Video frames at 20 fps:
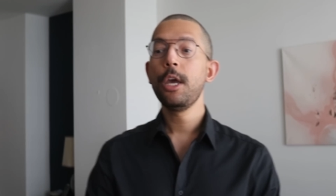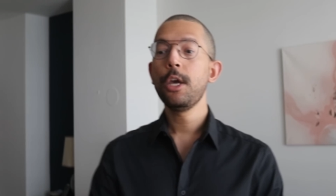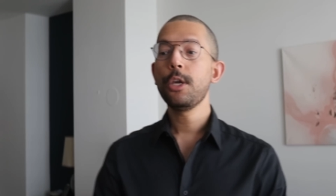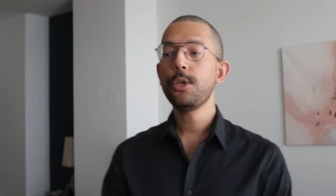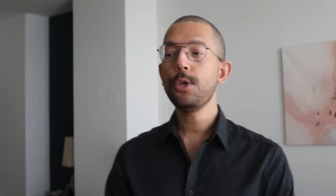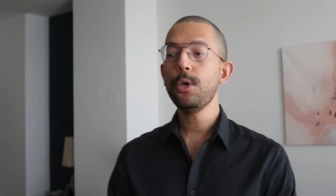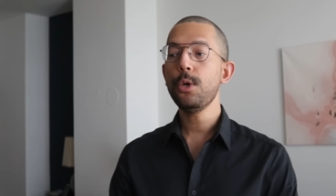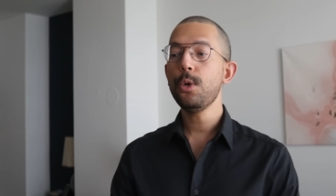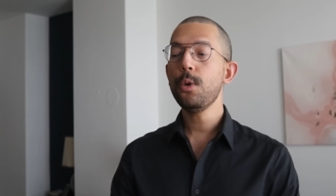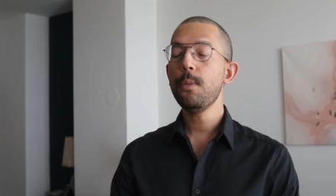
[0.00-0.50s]

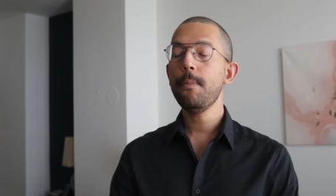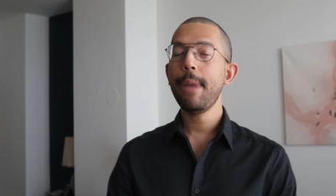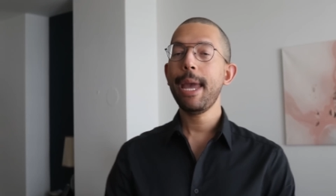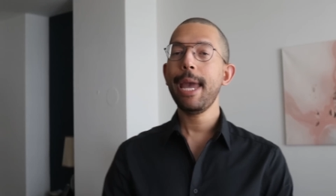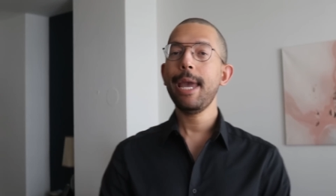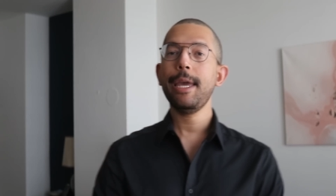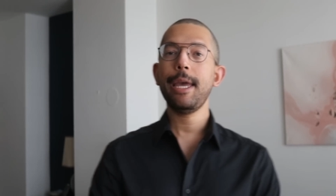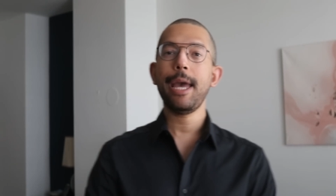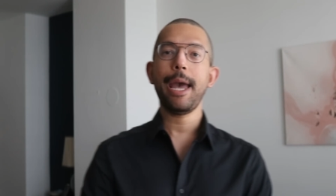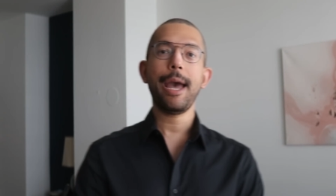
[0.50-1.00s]
You
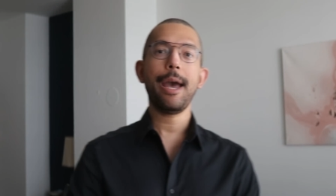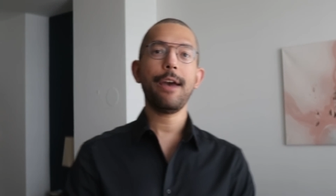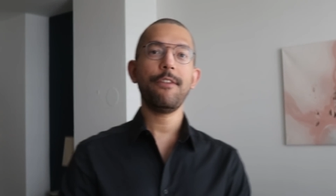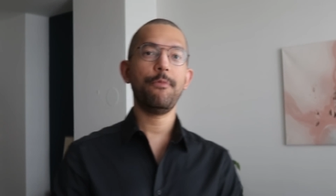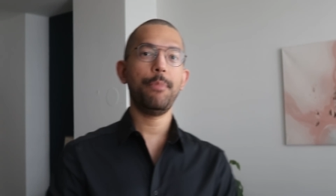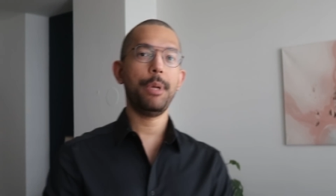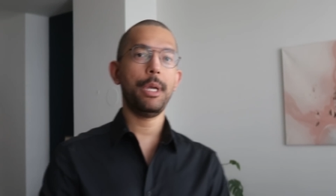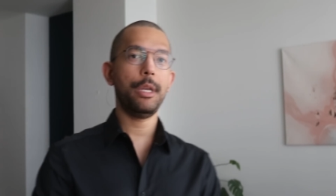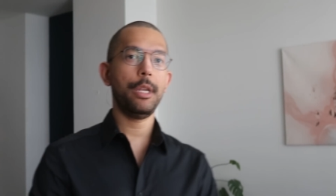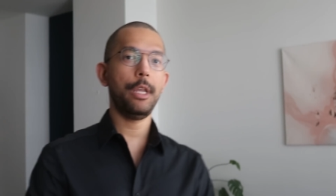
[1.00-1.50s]
may
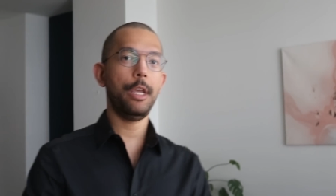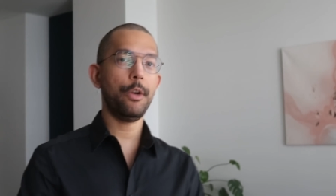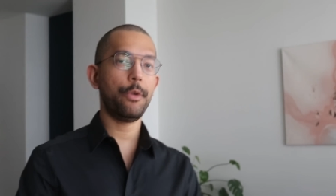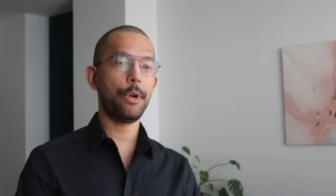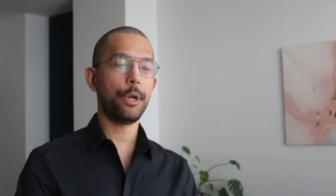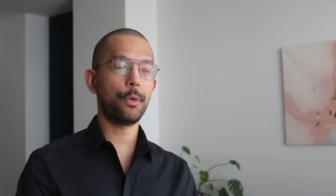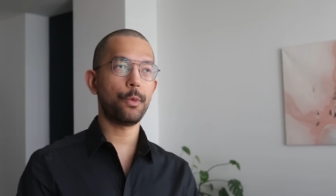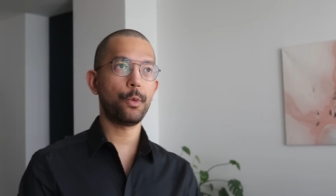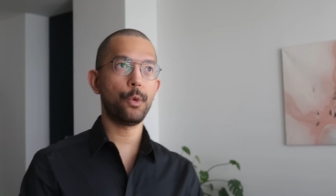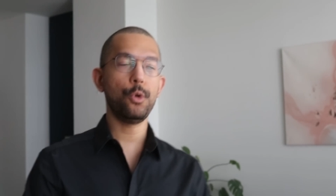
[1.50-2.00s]
have been
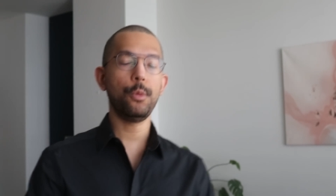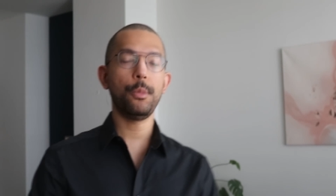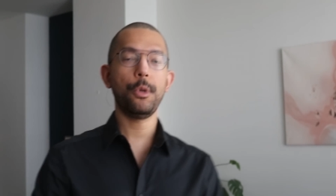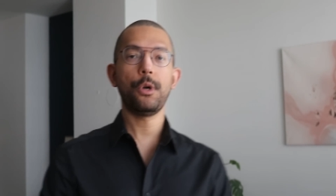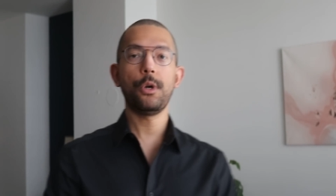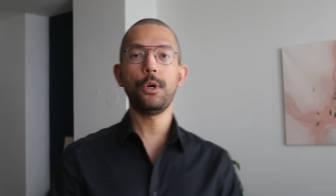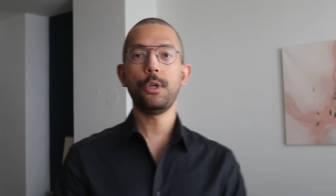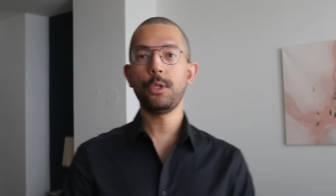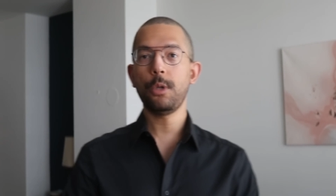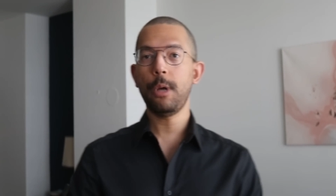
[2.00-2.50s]
hearing
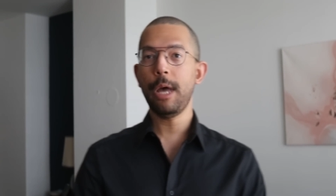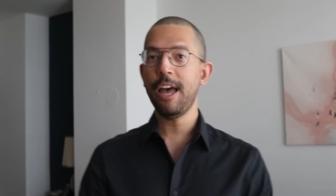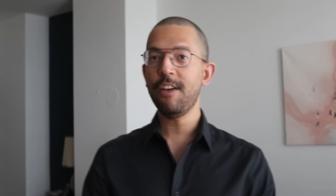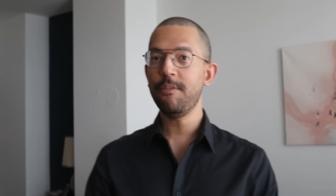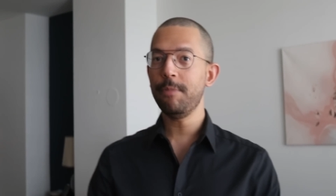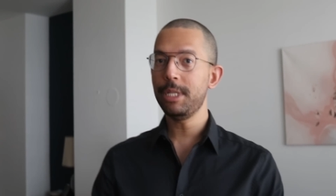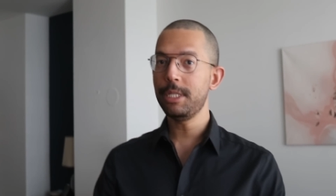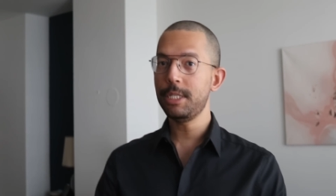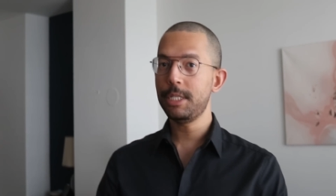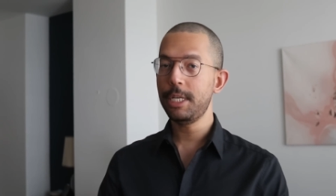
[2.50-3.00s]
rumors or
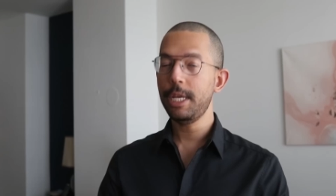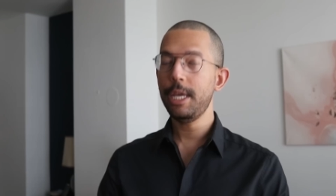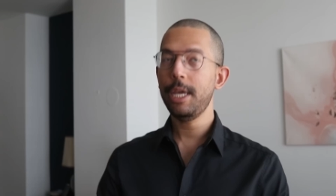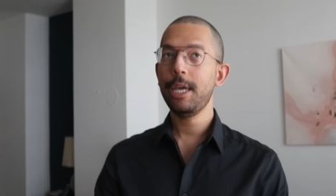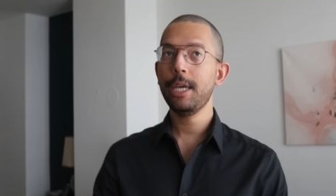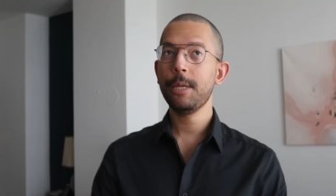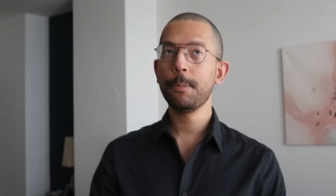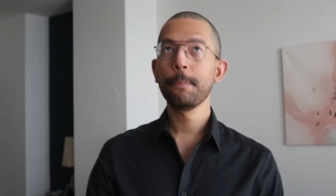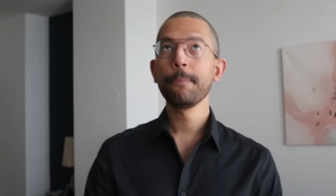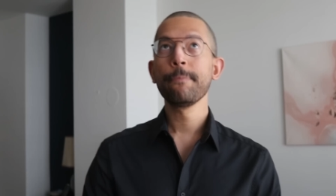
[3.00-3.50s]
have been
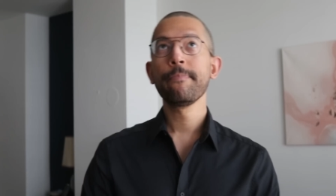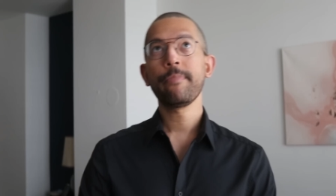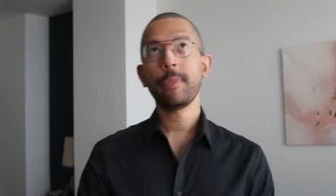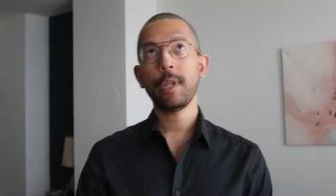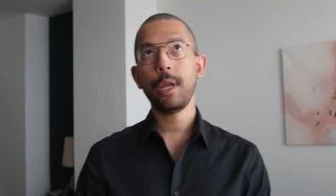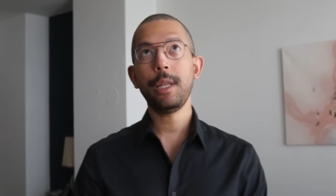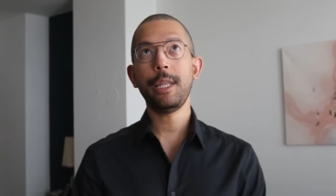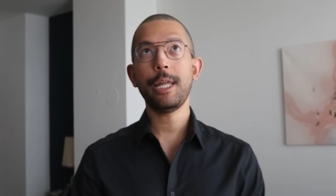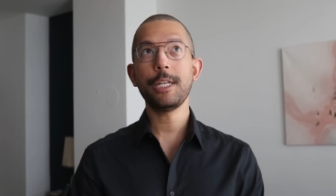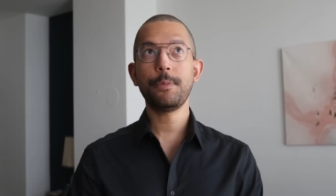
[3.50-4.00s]
seeing,
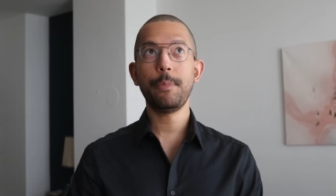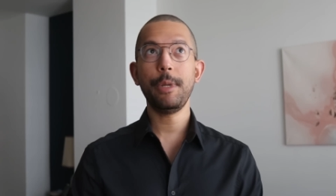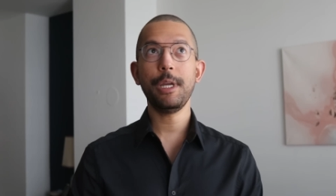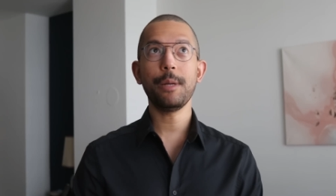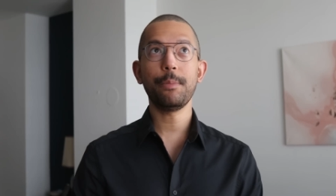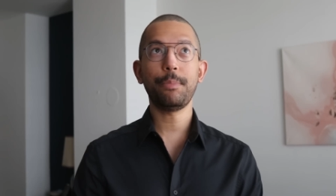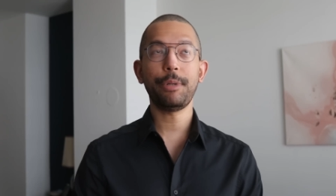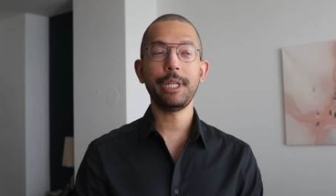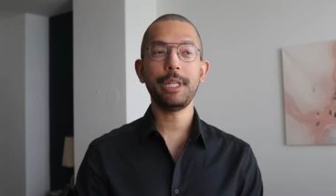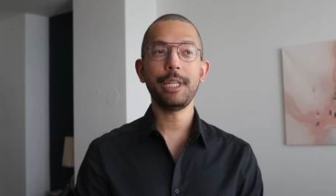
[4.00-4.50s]
and let's be
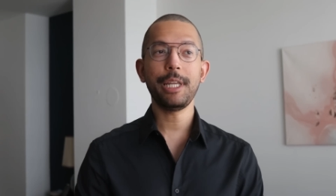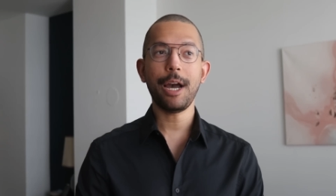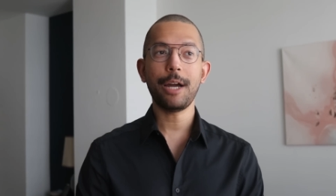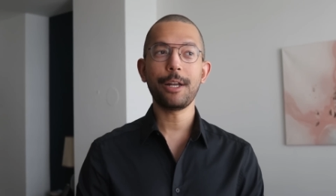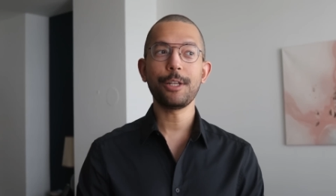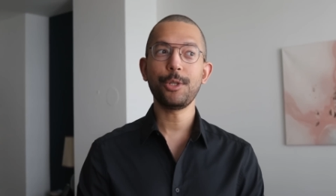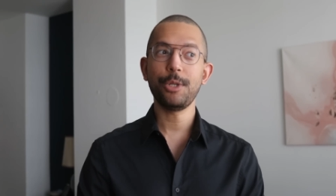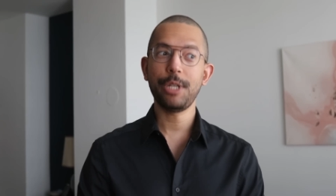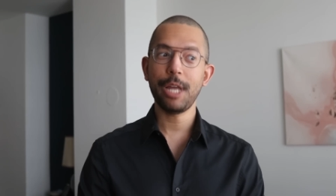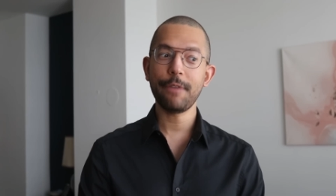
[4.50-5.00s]
completely
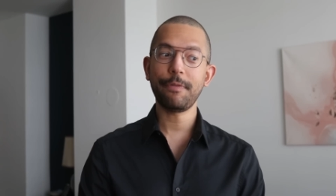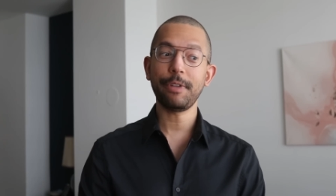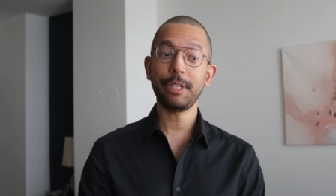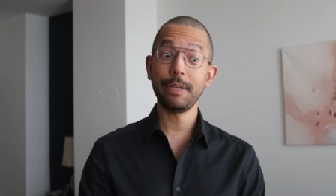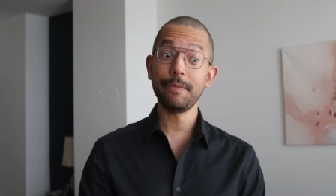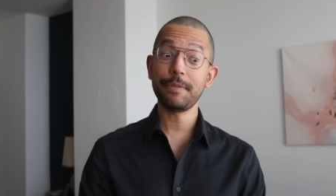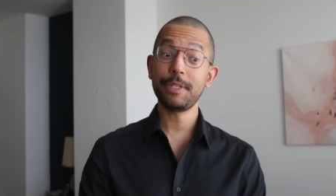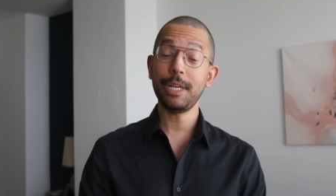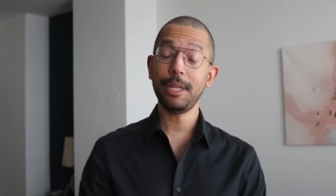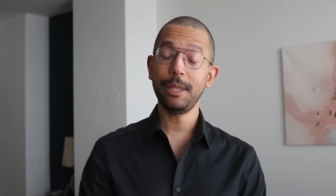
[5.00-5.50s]
honest, you
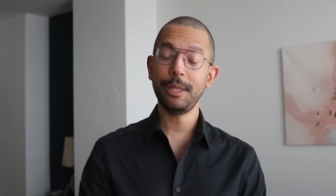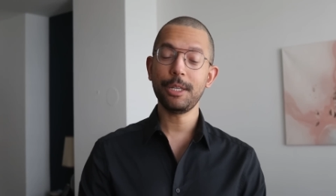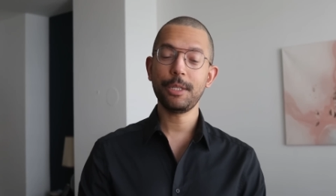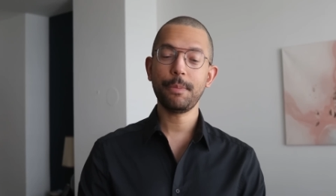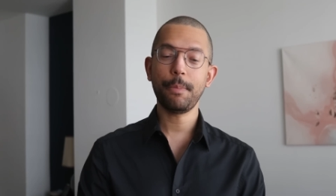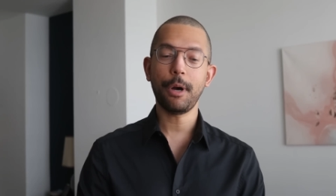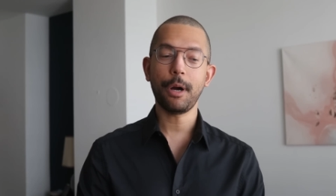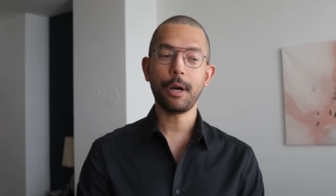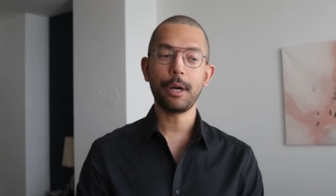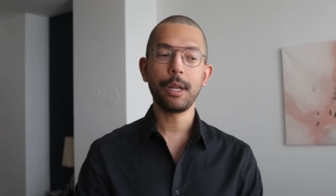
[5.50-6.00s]
definitely have seen
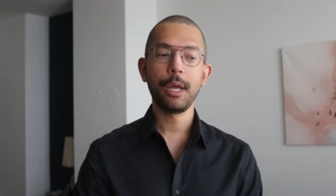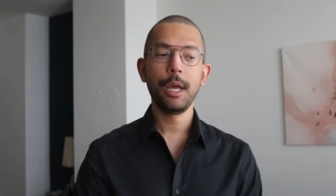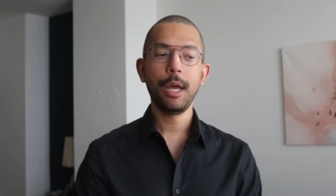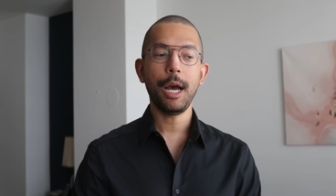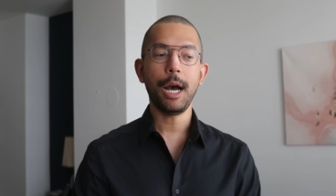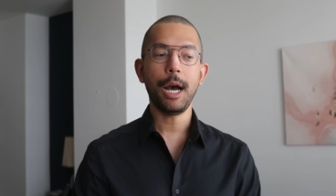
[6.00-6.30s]
this part.